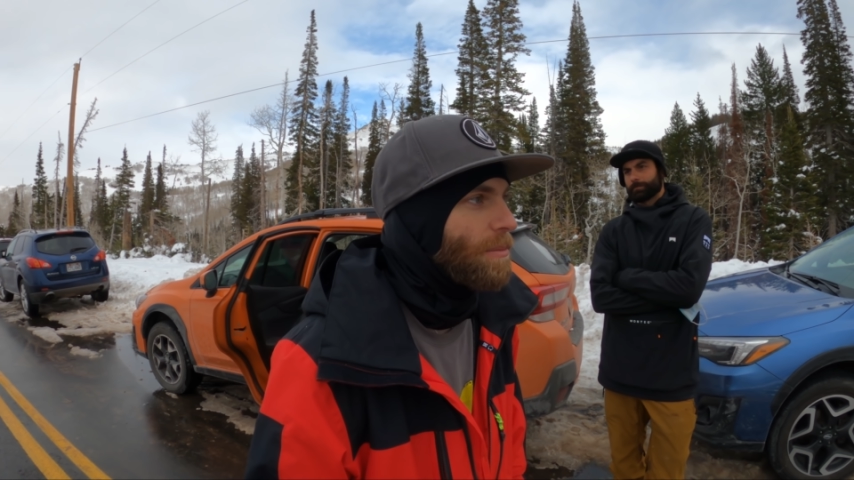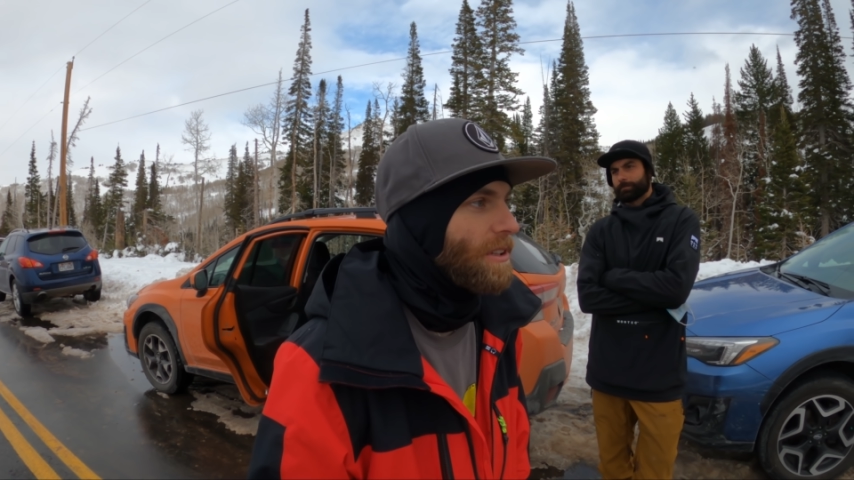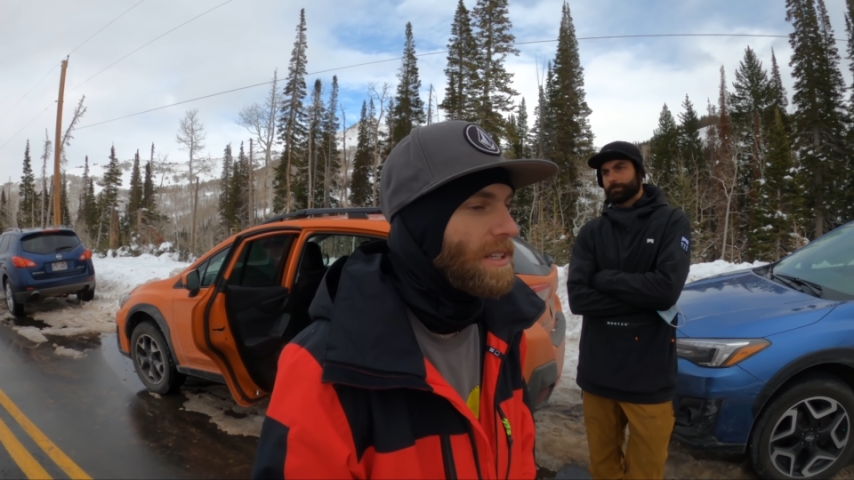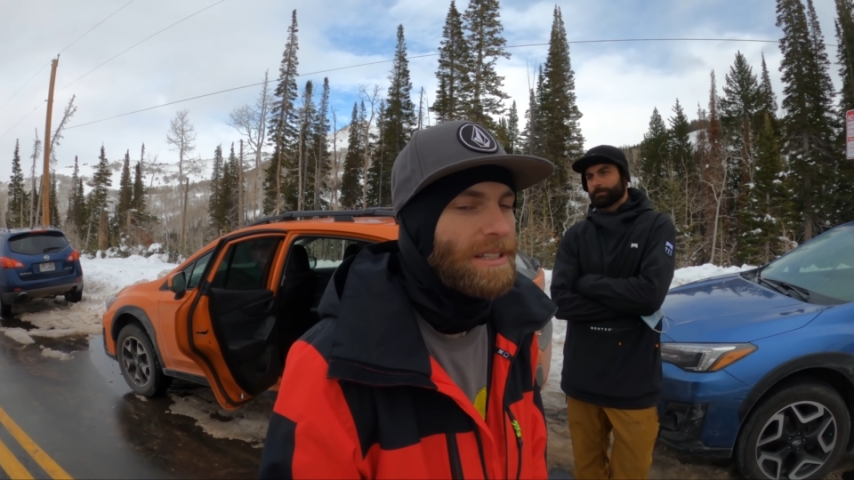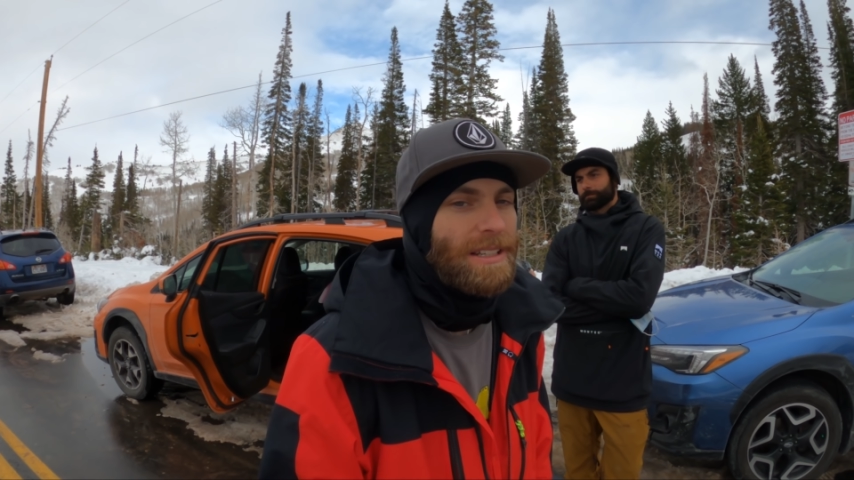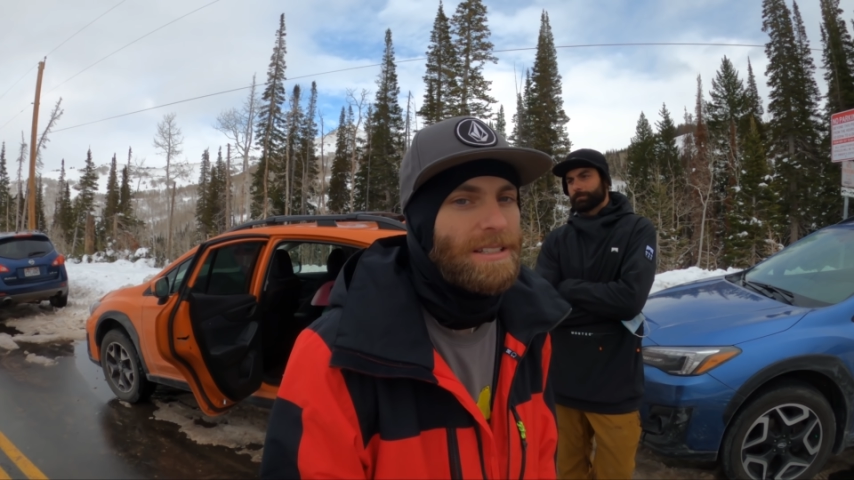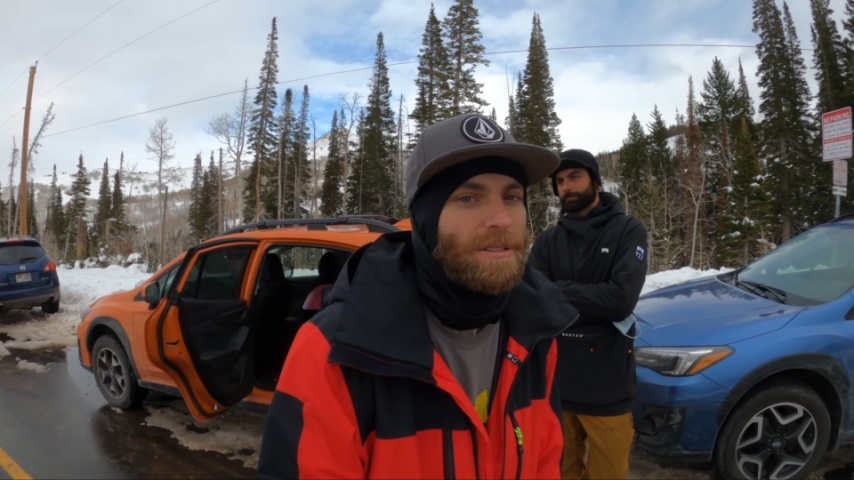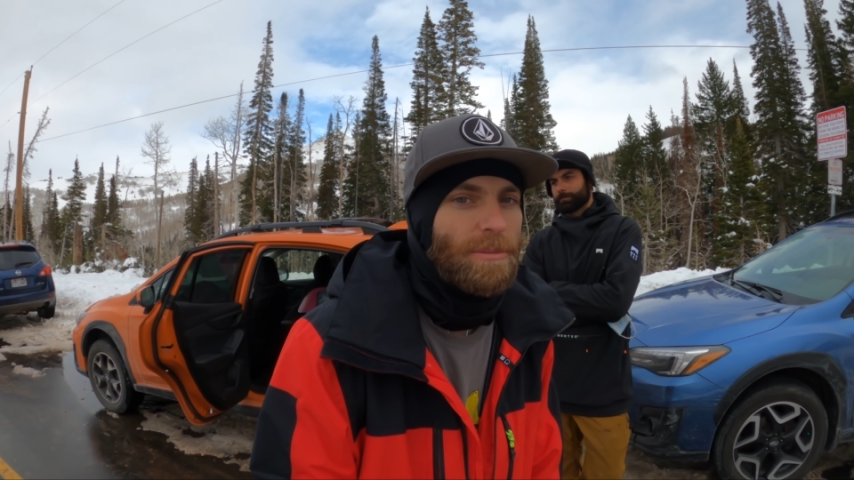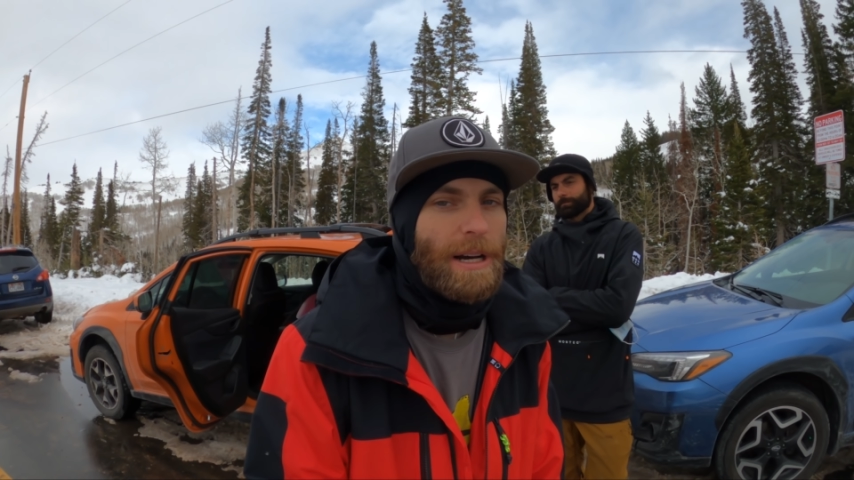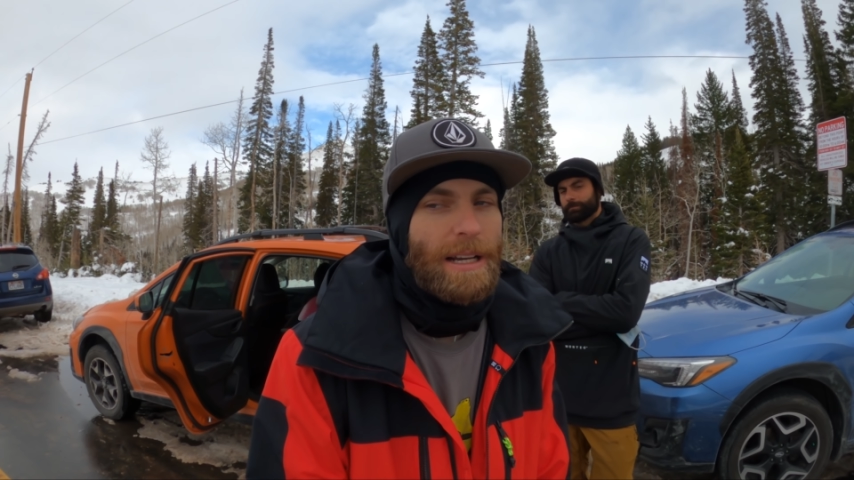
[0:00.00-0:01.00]
I've been listening
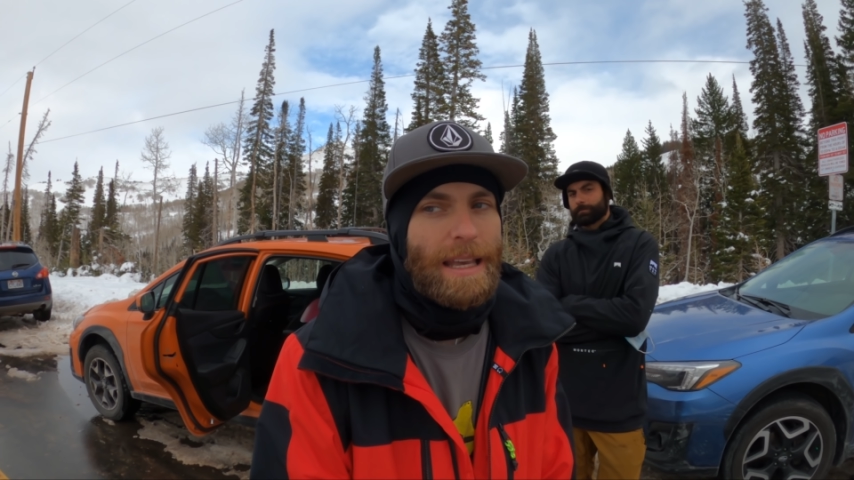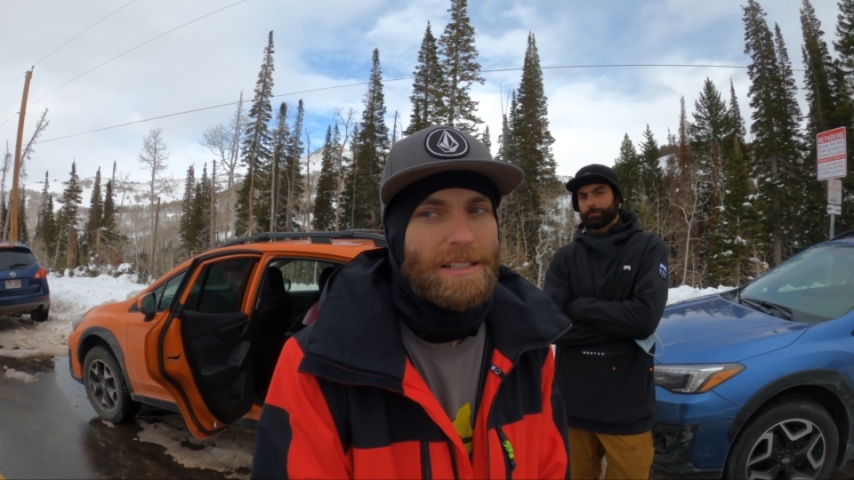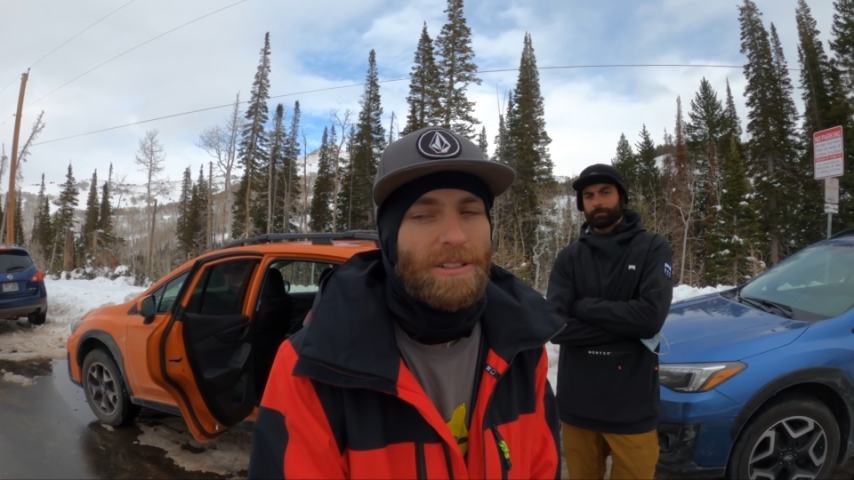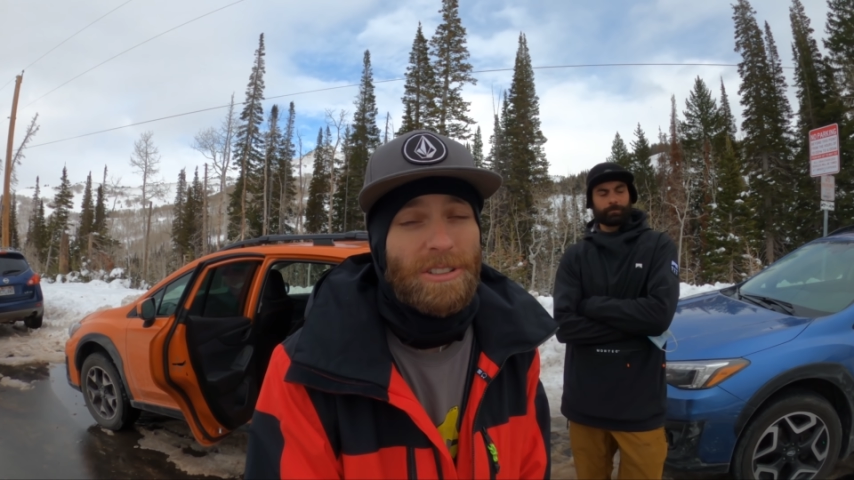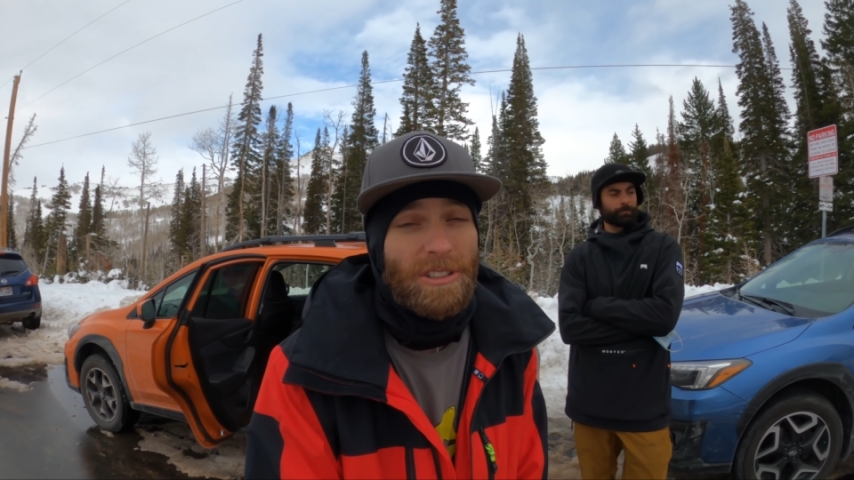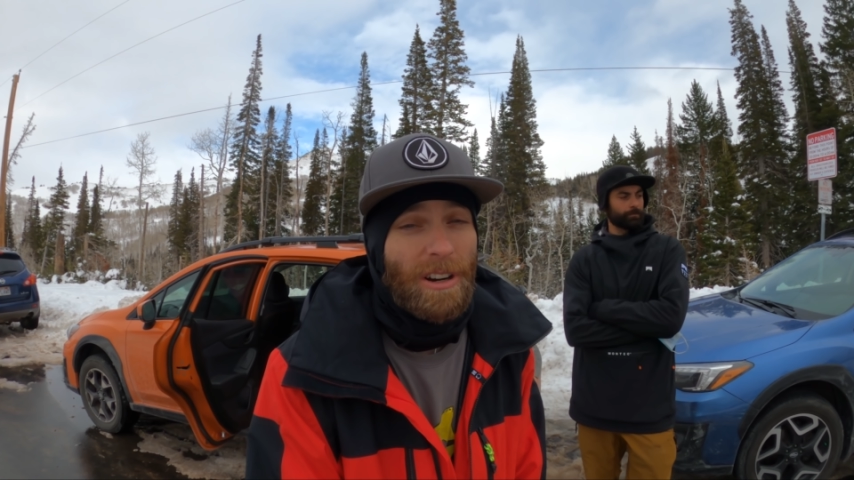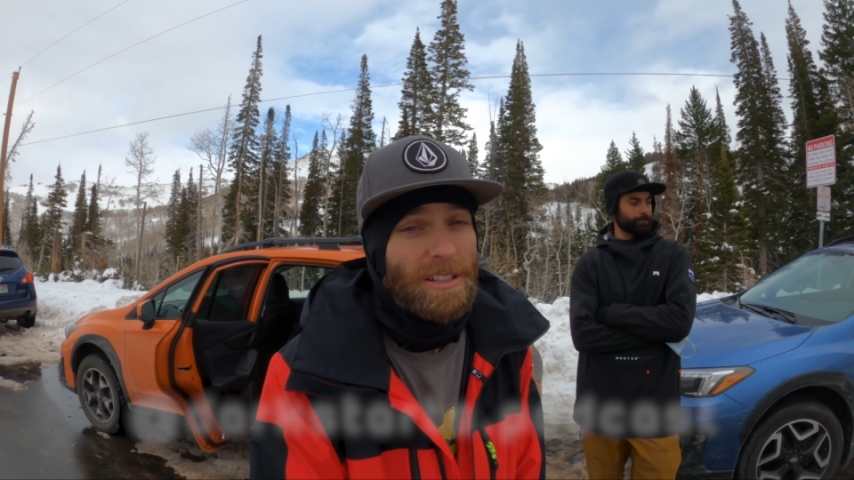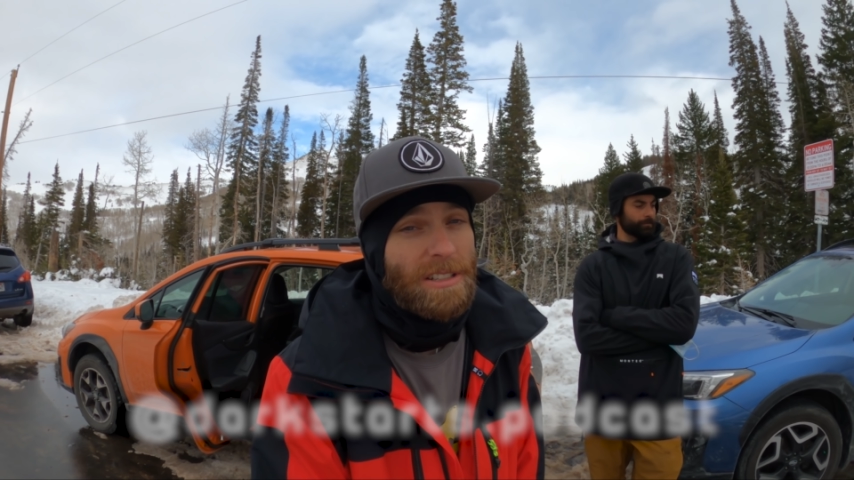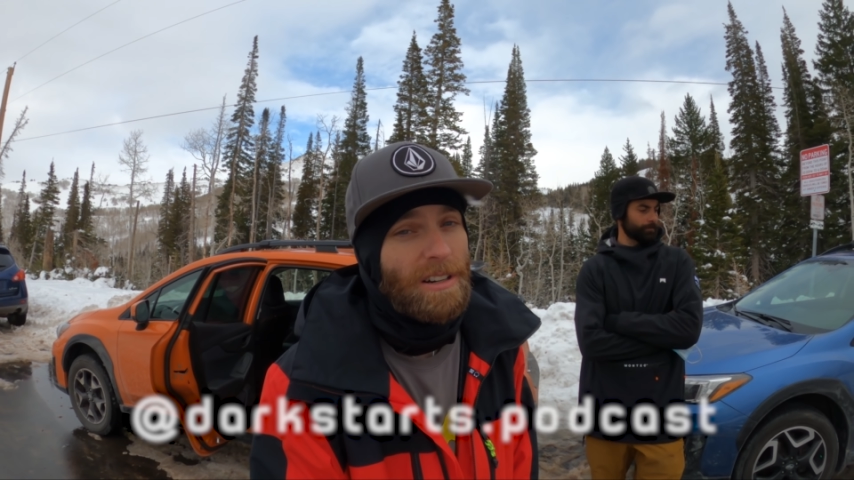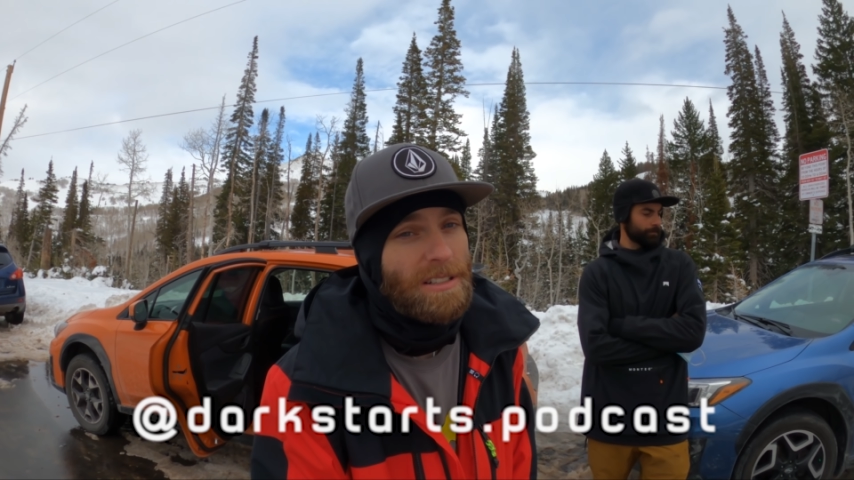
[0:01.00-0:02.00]
to a podcast called
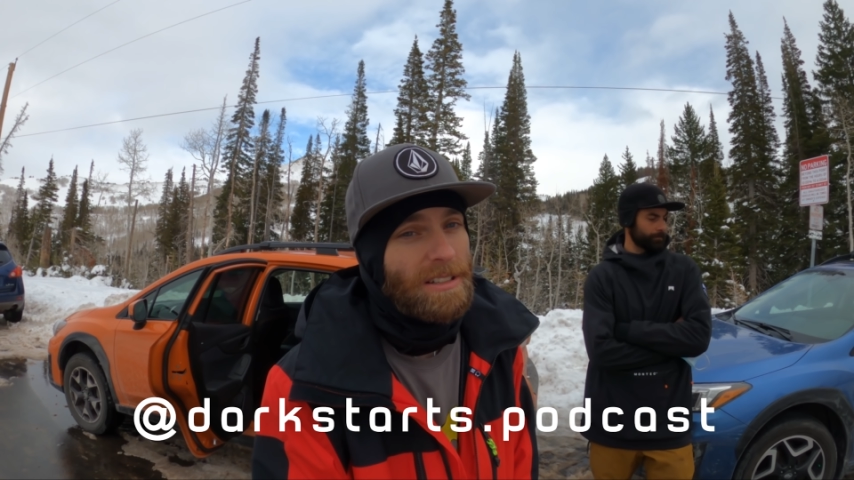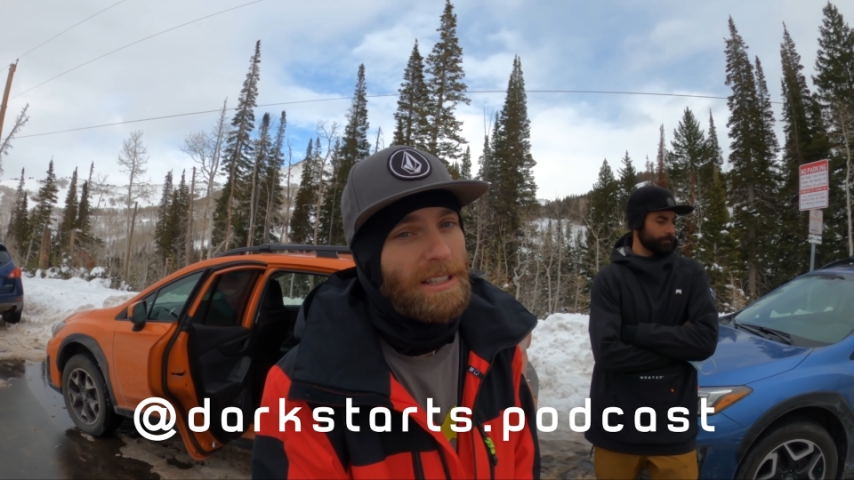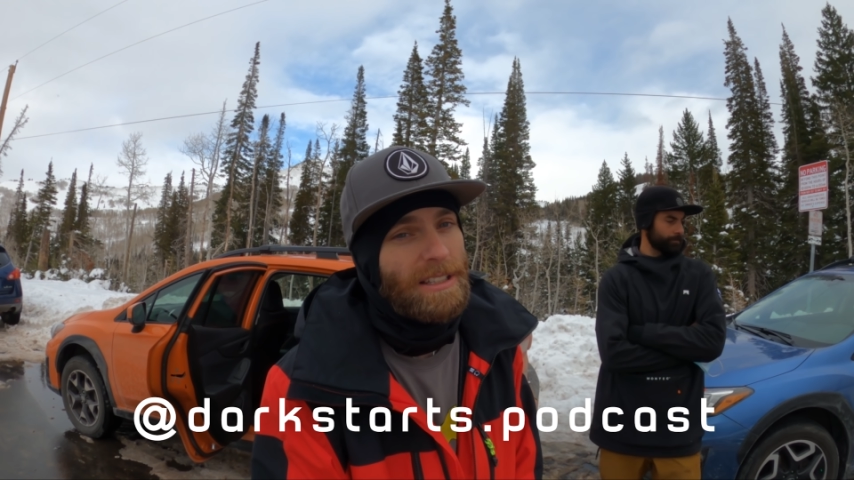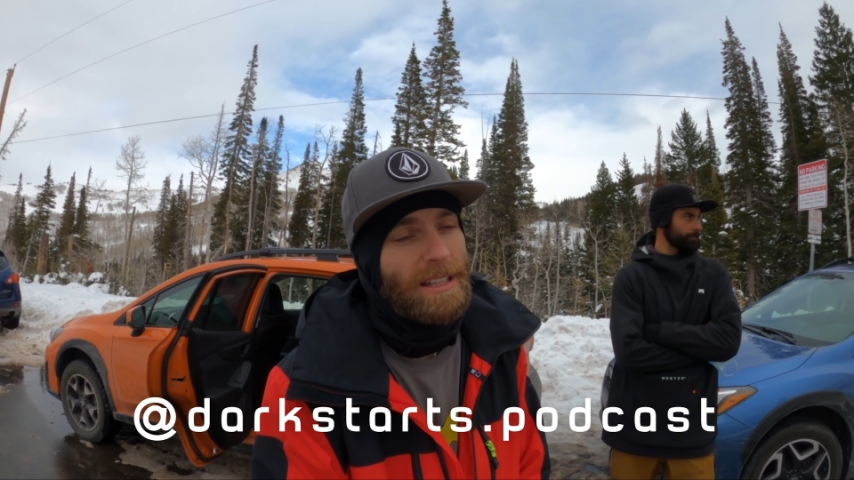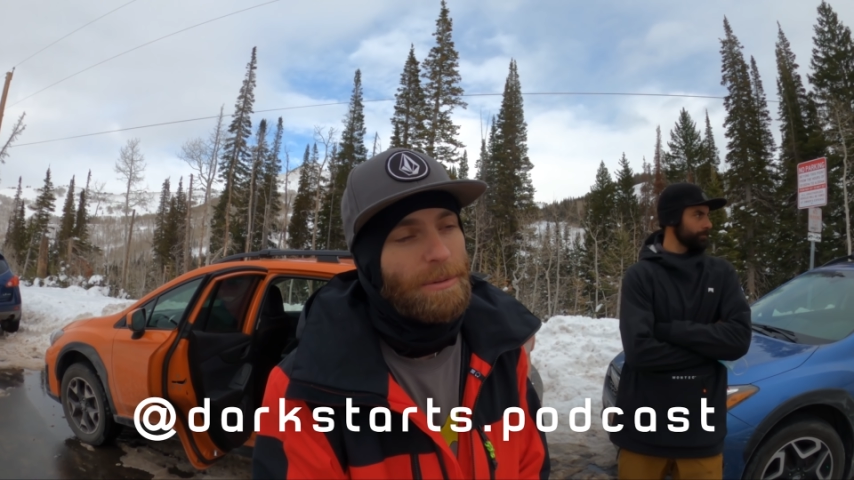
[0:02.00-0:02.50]
Dark Starts lately.